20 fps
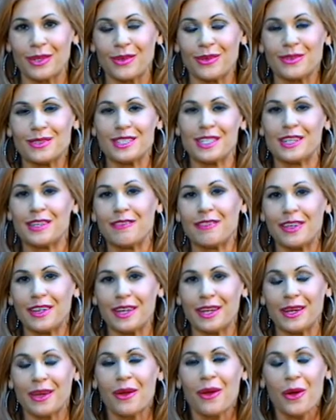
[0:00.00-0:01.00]

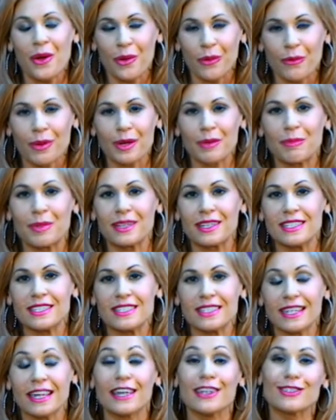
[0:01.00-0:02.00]
TV. Rick
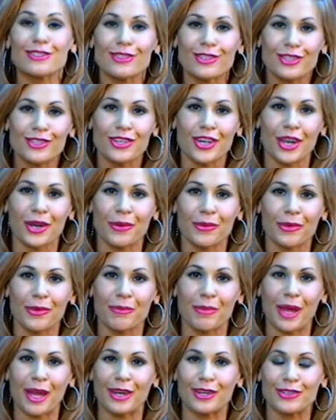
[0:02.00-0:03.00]
Bellizzi is the general
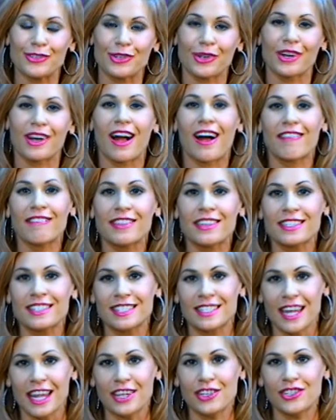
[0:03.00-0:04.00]
manager of the
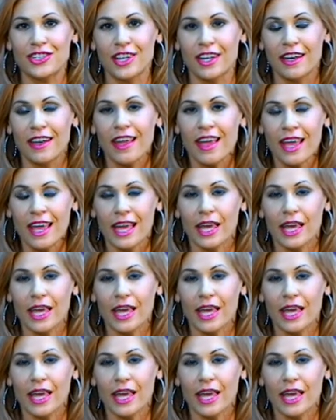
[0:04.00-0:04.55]
station.